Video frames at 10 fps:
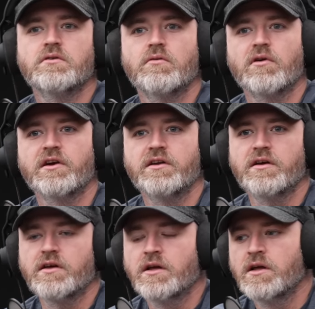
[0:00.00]
We're
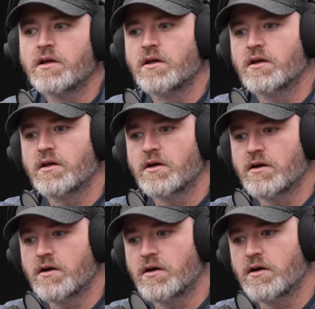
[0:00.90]
going
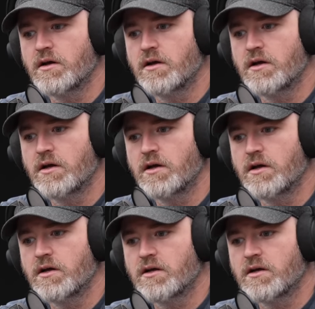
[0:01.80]
to